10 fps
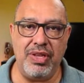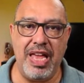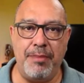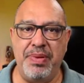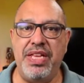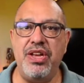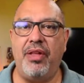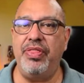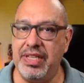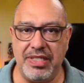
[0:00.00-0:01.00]
get
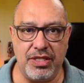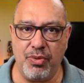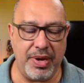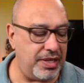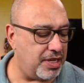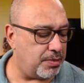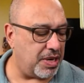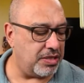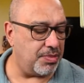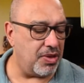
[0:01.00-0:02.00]
beyond this as quickly as
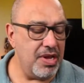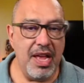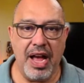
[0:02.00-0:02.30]
possible.